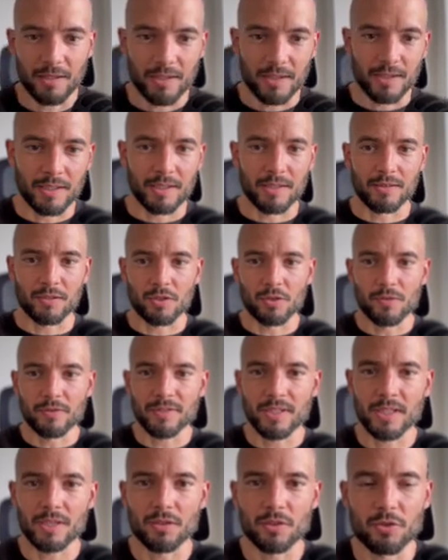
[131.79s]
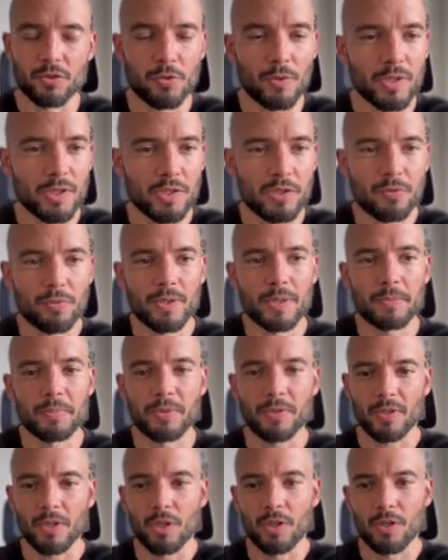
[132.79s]
is using the
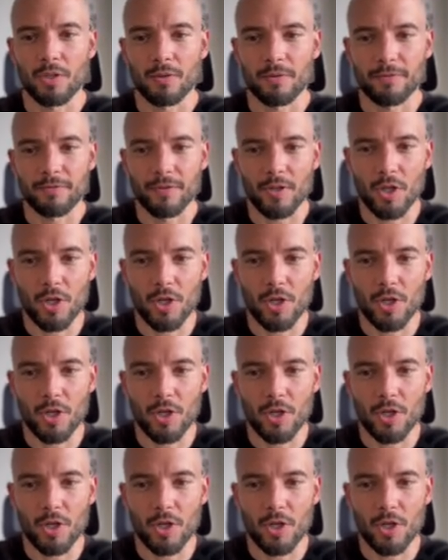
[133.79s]
transcript of